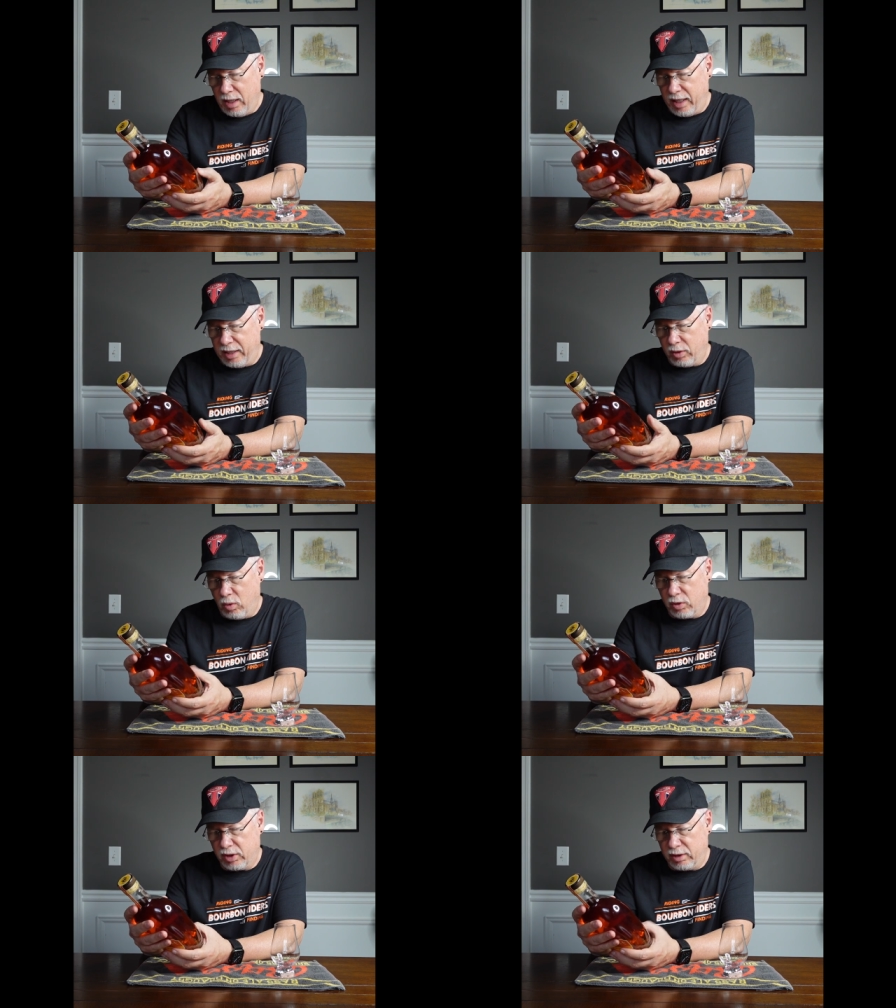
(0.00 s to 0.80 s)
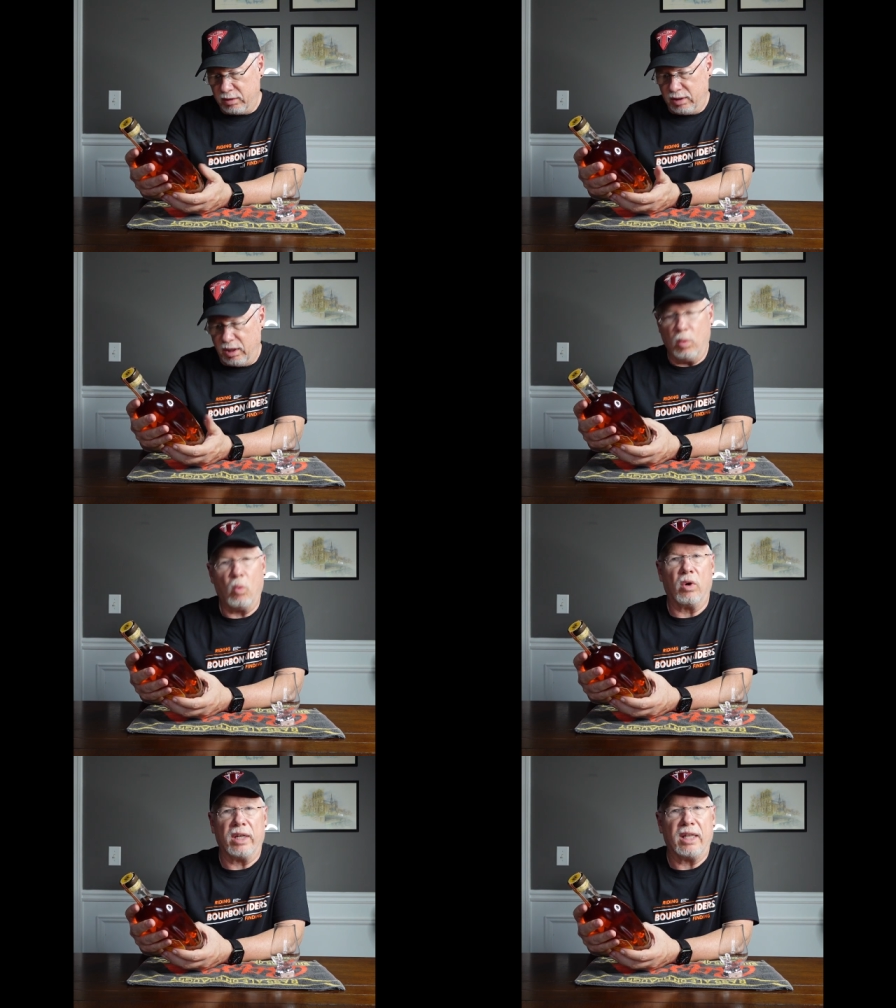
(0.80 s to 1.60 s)
And of course, a
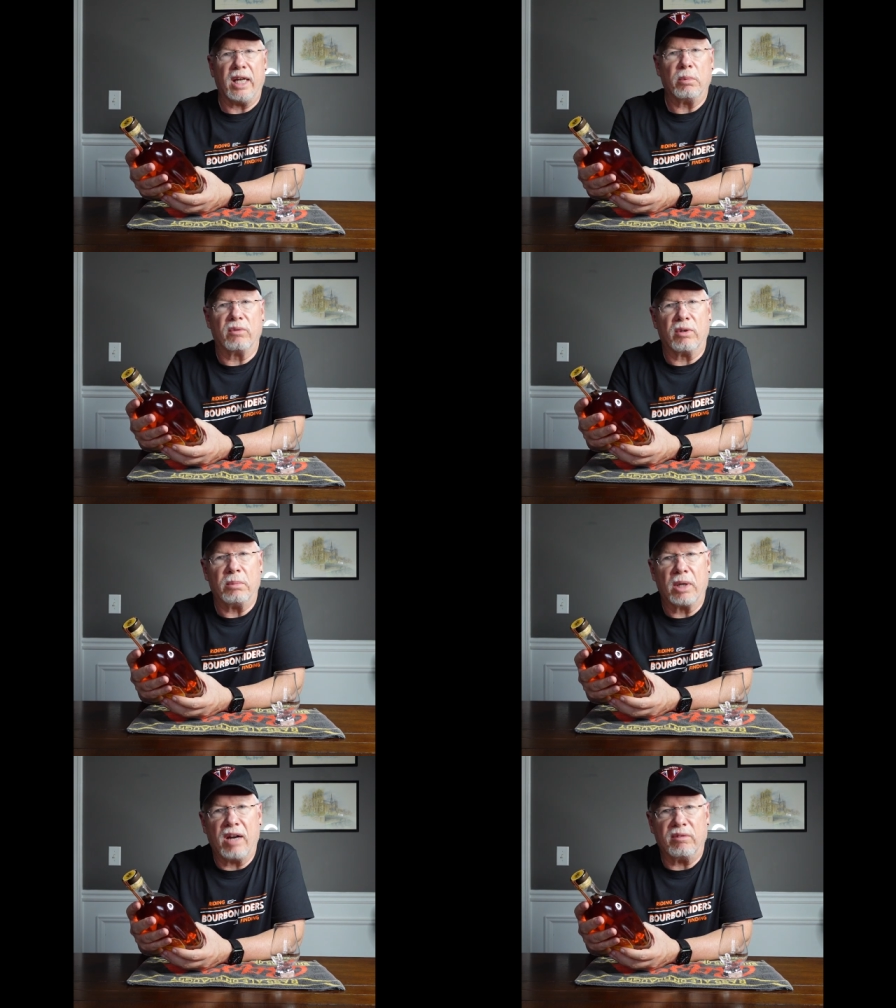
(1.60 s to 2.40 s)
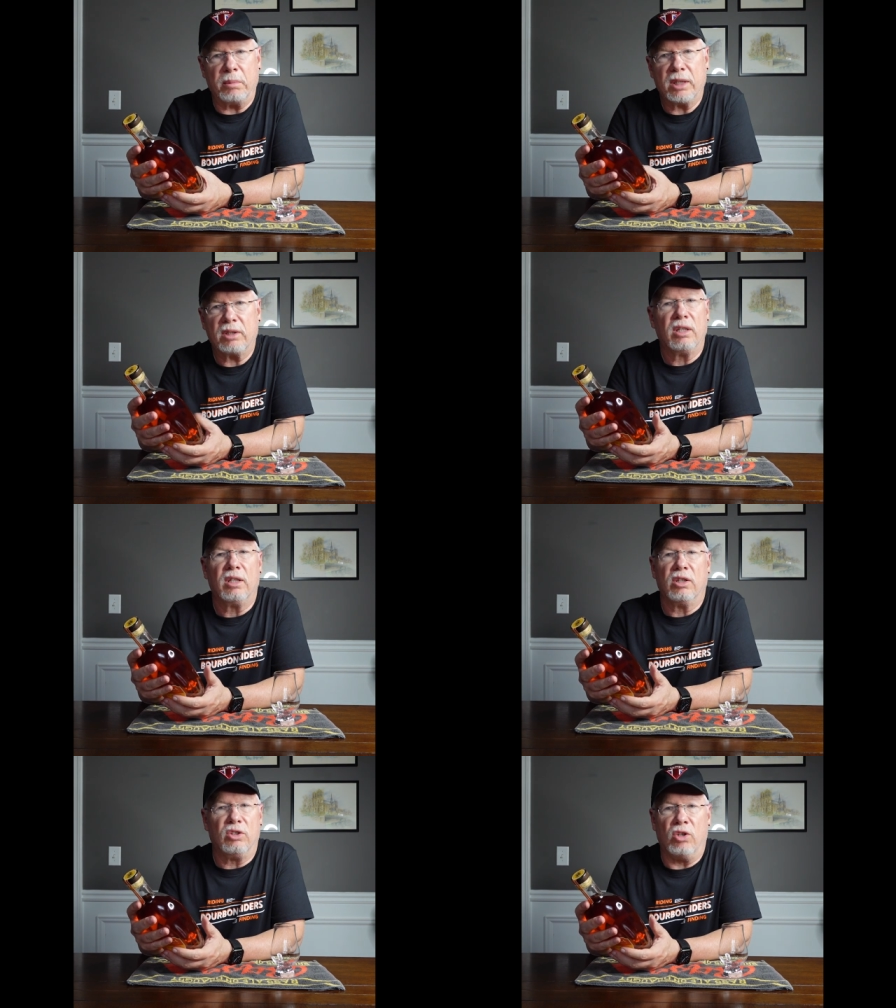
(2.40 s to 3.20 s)
warning label from the government
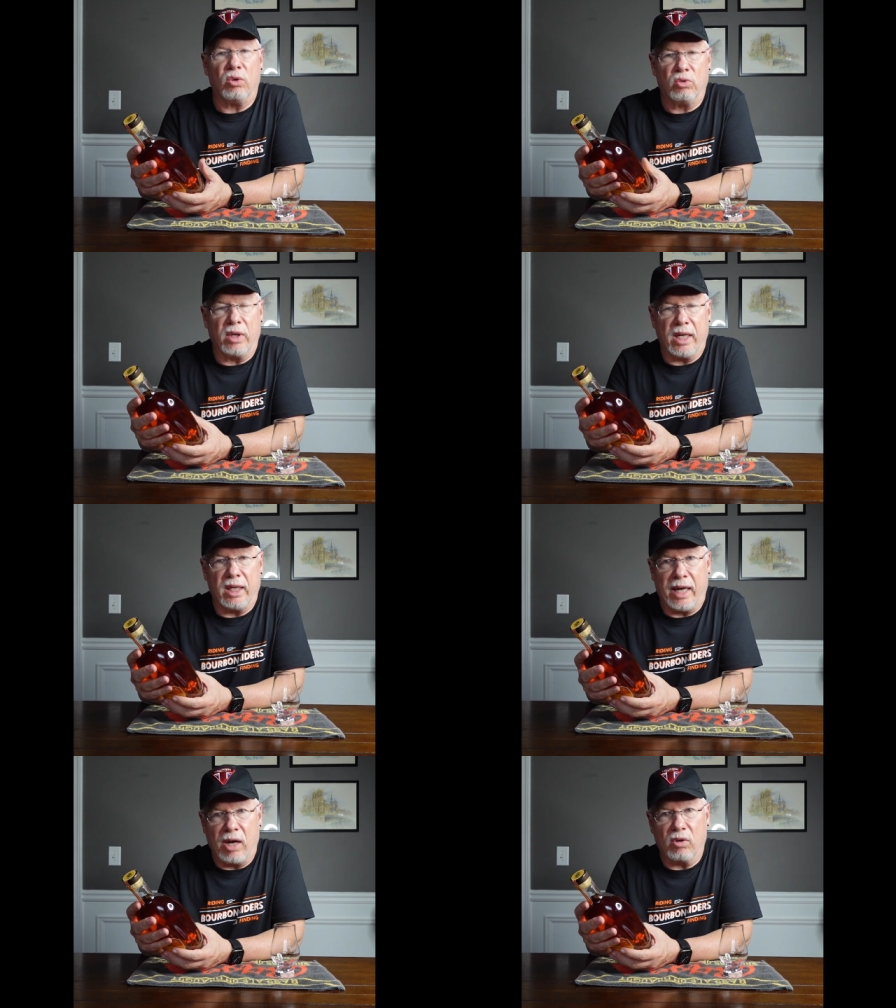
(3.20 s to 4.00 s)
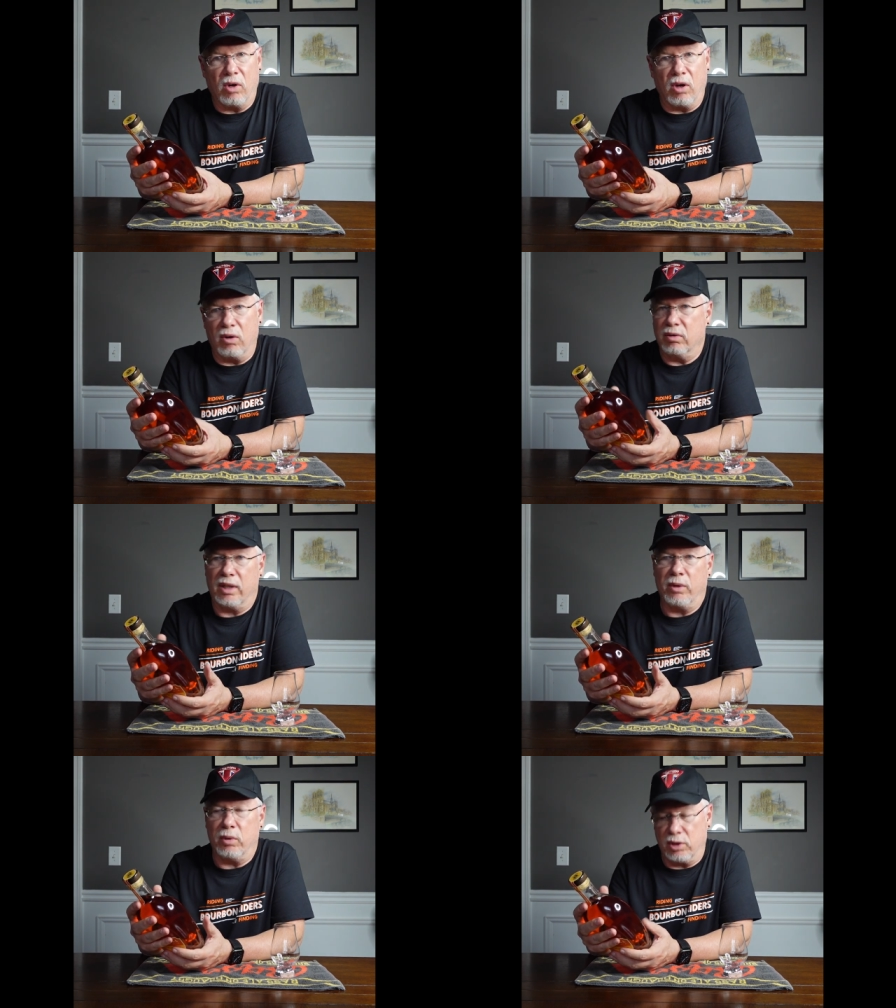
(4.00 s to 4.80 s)
don't drink any alcohol.
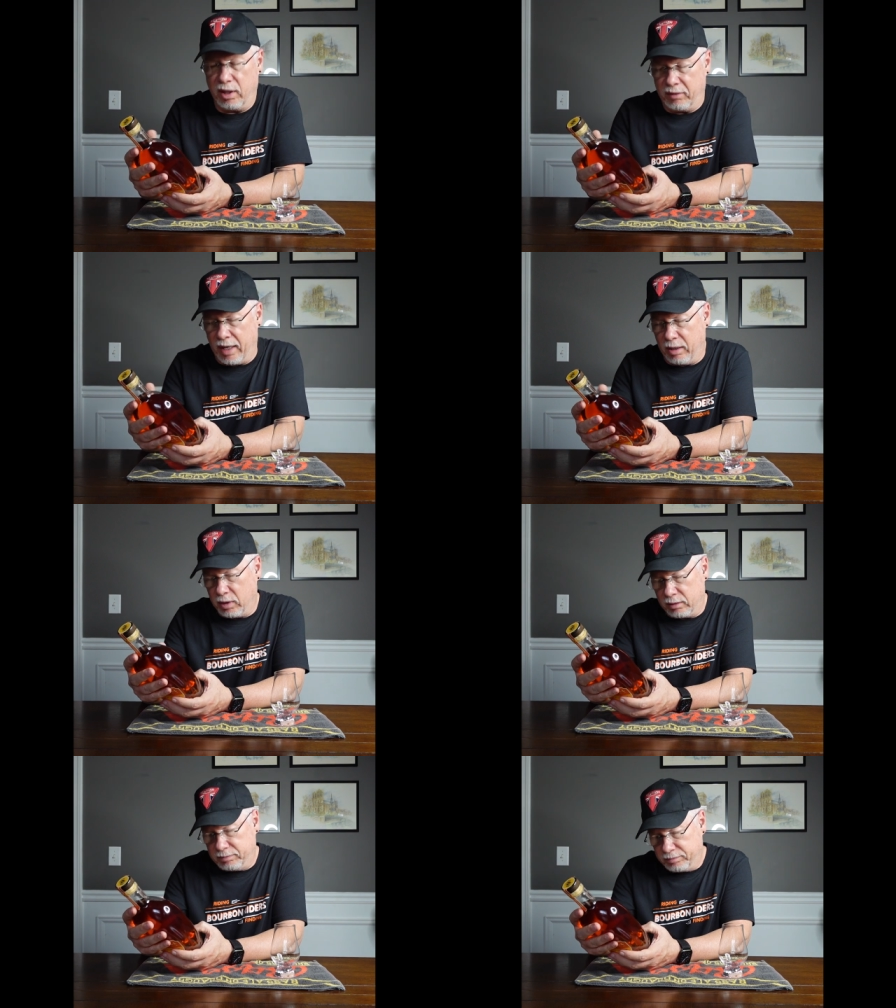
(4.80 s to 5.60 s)
I always love that one.